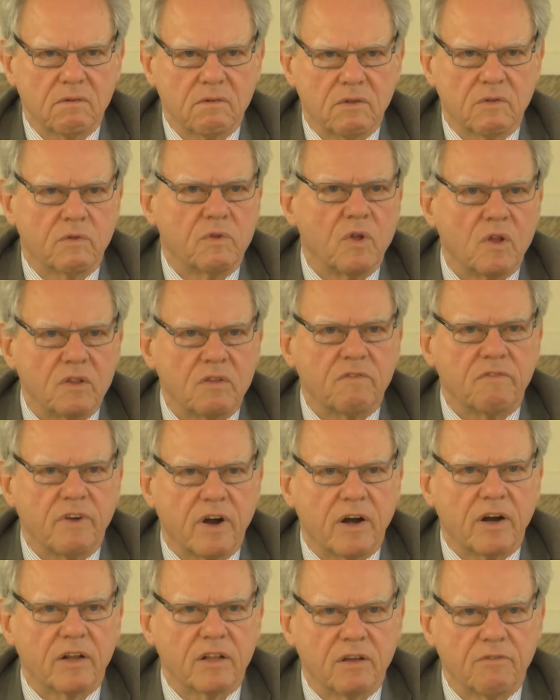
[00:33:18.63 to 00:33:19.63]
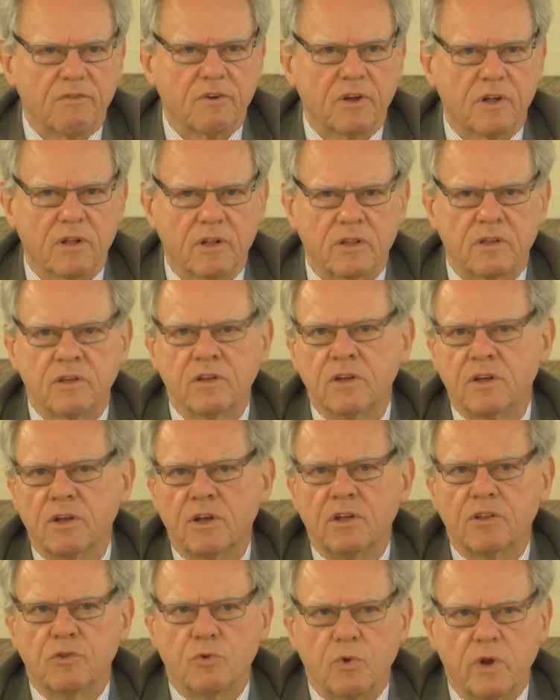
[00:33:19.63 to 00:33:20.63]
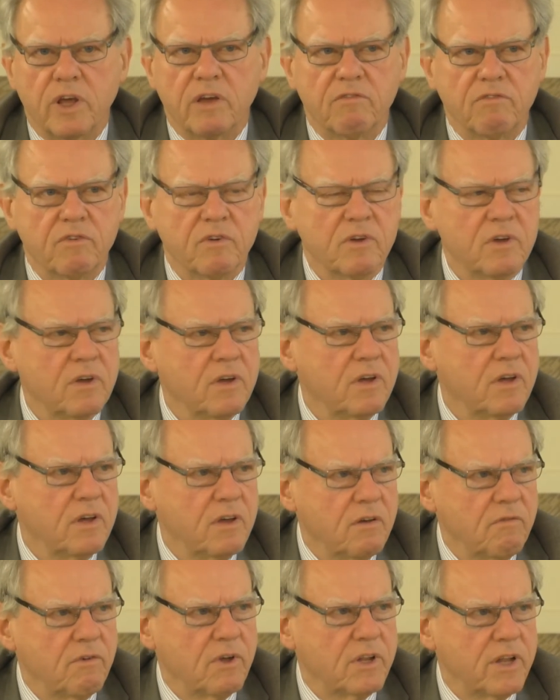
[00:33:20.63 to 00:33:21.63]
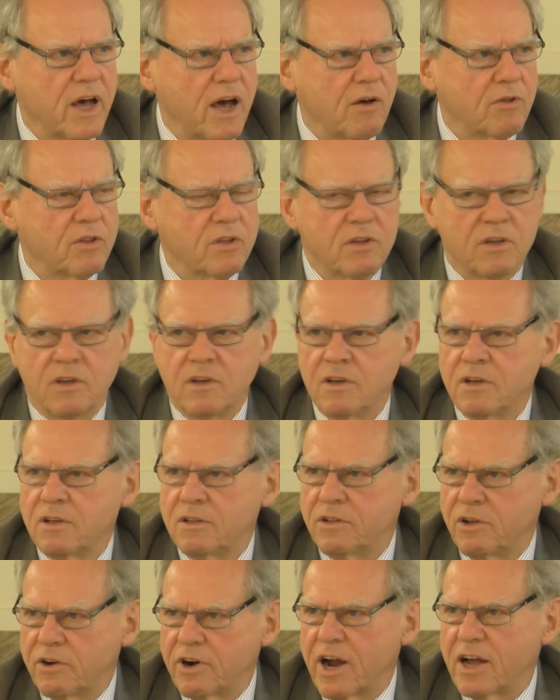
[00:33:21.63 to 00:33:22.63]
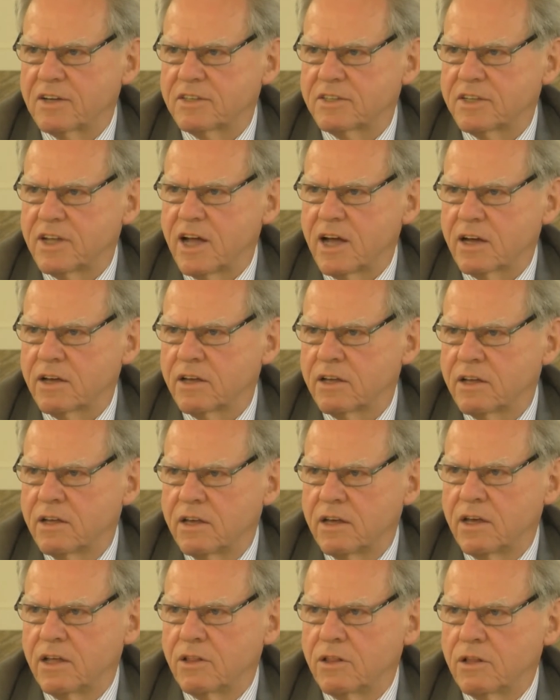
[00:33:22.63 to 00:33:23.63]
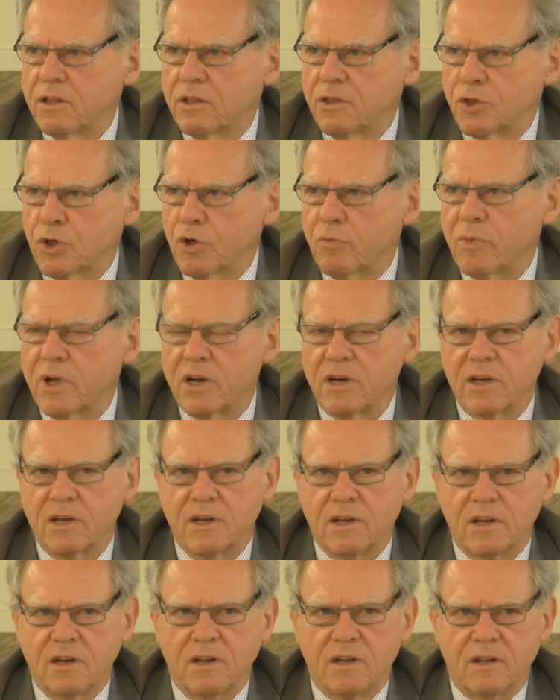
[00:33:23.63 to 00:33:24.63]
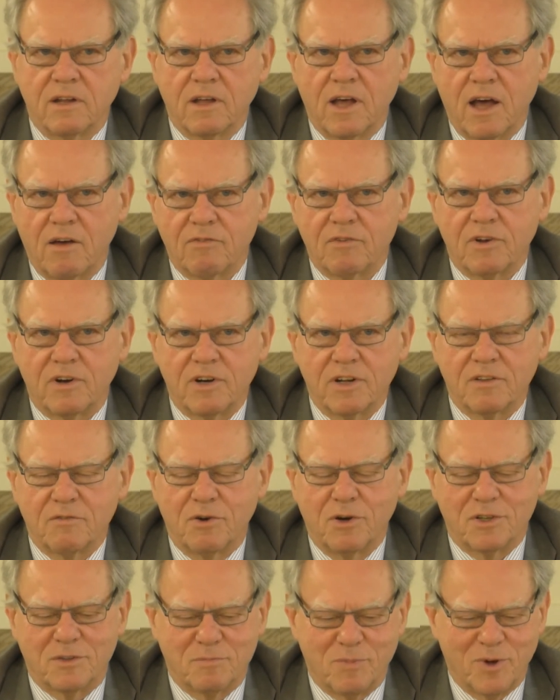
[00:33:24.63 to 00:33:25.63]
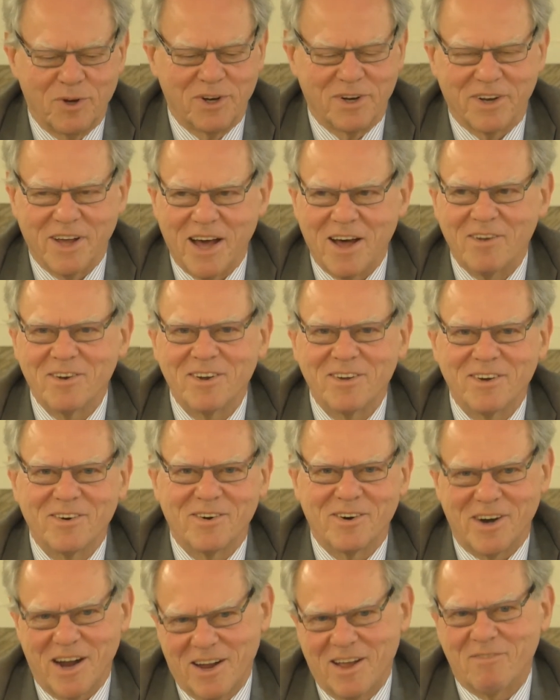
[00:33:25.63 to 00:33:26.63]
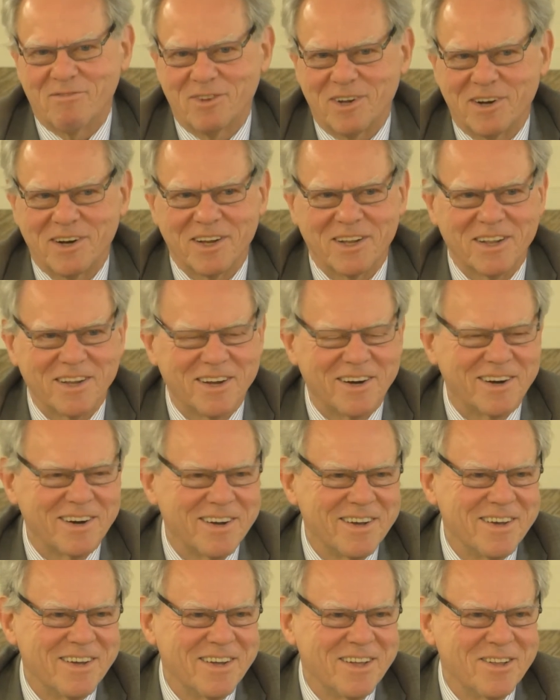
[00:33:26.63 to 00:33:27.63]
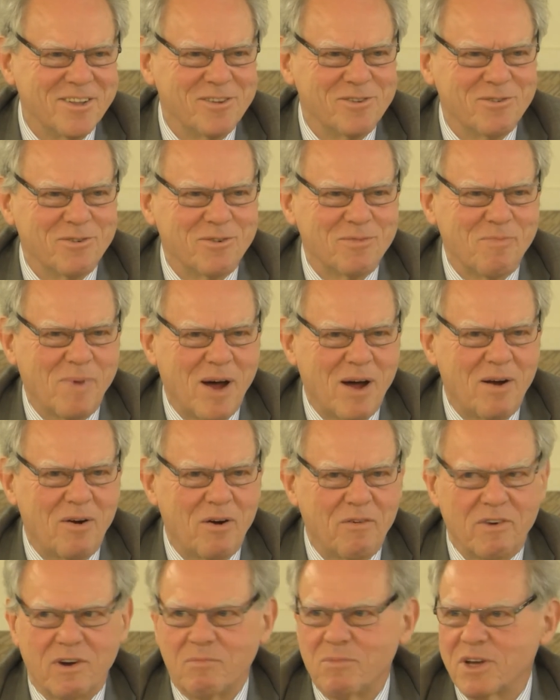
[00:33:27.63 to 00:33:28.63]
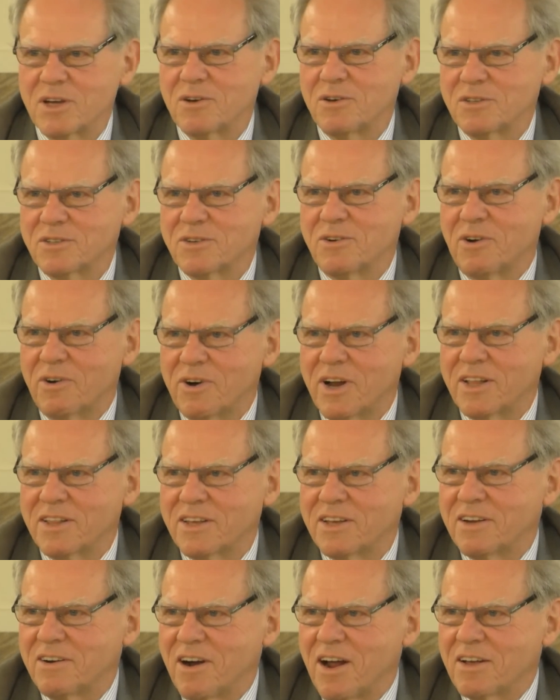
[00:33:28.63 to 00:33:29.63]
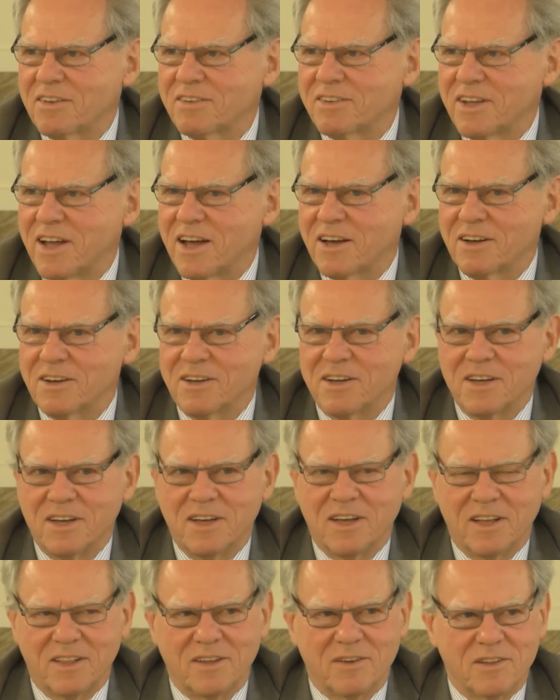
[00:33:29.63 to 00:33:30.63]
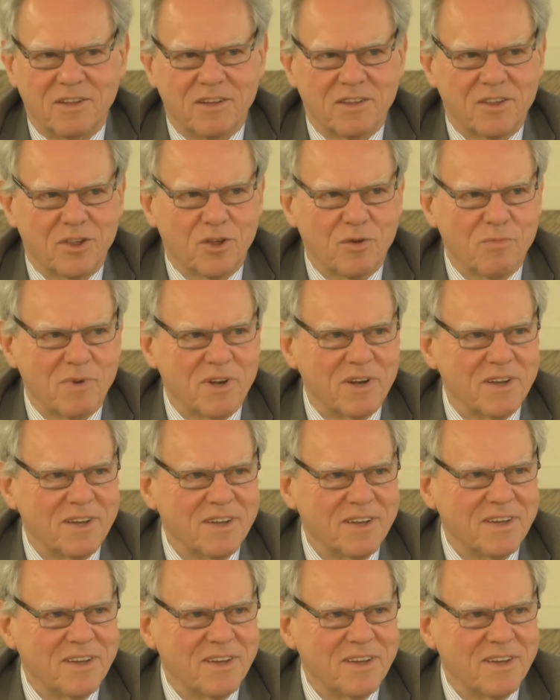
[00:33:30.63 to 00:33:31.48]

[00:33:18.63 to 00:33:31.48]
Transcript: It was not very difficult to live without the Reichstag in Germany after it was burned down or after Hitler took power over, because already Reichstag, the German